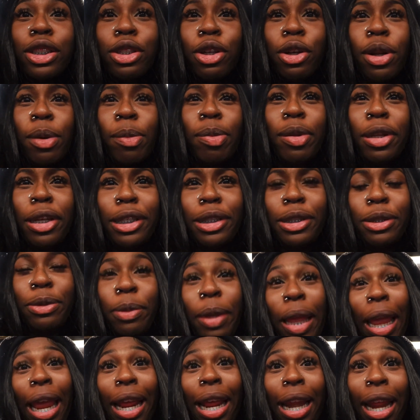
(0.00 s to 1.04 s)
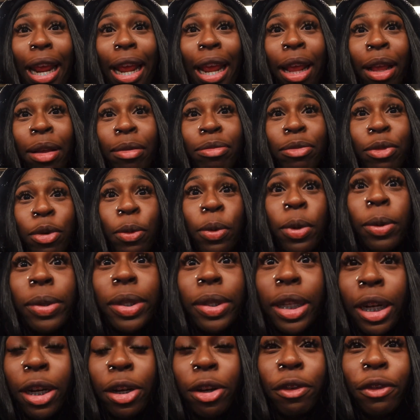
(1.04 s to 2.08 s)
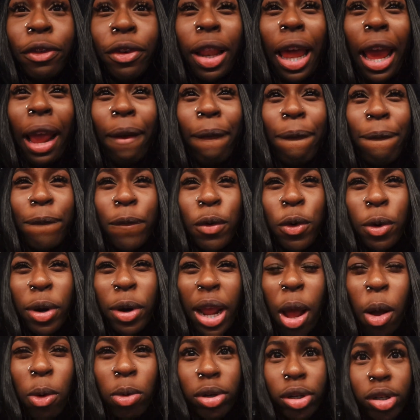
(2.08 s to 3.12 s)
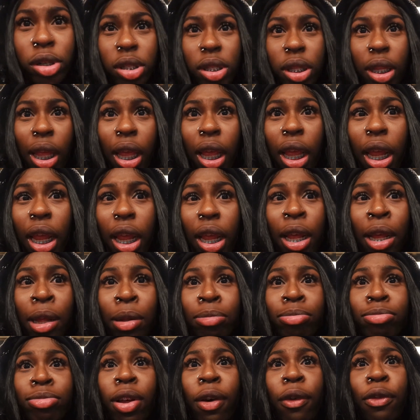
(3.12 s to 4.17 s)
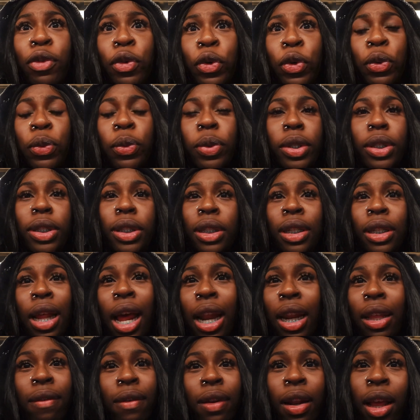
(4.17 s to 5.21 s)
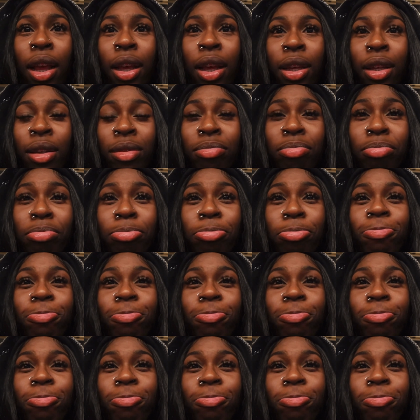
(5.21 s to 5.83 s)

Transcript: so the place we ate at, we was in there for like four hours and the food was not even that good.